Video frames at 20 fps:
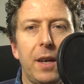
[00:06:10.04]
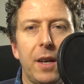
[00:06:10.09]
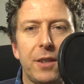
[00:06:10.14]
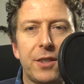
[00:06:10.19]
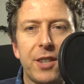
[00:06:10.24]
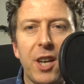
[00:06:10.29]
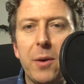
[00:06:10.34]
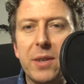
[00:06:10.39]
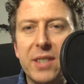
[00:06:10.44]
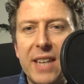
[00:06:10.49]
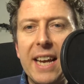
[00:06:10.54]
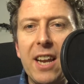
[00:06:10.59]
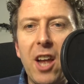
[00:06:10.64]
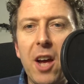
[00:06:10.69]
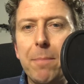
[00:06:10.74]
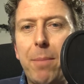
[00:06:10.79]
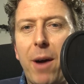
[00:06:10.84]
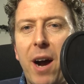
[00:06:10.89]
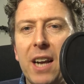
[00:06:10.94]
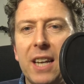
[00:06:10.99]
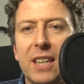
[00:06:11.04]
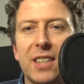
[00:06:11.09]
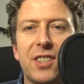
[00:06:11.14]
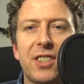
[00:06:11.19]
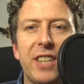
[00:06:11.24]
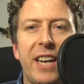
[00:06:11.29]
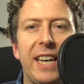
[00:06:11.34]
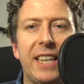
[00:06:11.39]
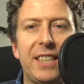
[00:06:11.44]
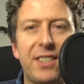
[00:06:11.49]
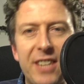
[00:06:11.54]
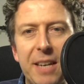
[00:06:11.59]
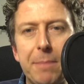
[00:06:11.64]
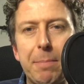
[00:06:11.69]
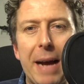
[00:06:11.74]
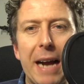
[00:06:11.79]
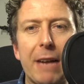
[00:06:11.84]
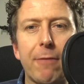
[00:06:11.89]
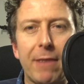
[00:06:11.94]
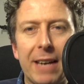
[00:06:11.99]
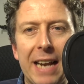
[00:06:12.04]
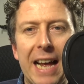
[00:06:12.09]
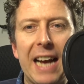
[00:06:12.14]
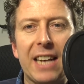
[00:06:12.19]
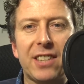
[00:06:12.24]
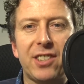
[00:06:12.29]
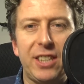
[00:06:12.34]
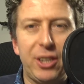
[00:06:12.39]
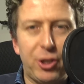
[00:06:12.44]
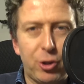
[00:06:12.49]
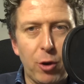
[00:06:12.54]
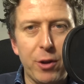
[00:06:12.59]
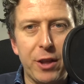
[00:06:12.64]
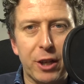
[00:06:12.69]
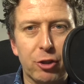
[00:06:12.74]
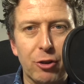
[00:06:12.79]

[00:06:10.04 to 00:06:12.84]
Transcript: So as airline pilots say, sit back, relax, enjoy the